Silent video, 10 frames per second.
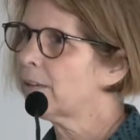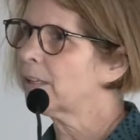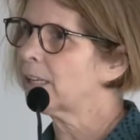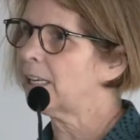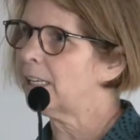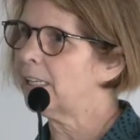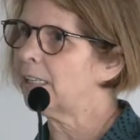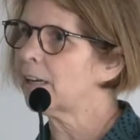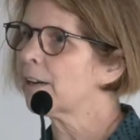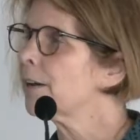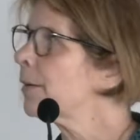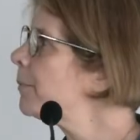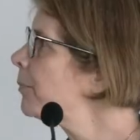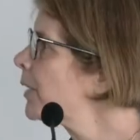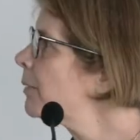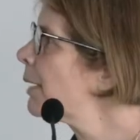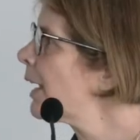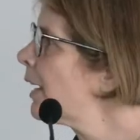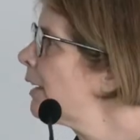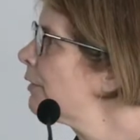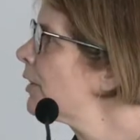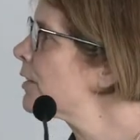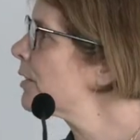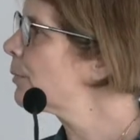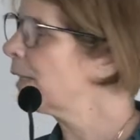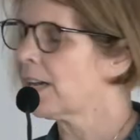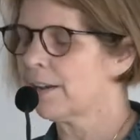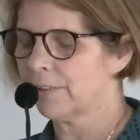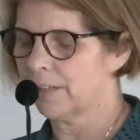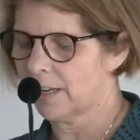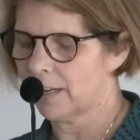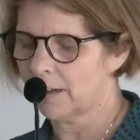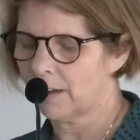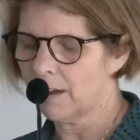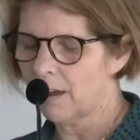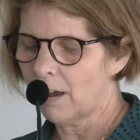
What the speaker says: the key behaviours that we have in here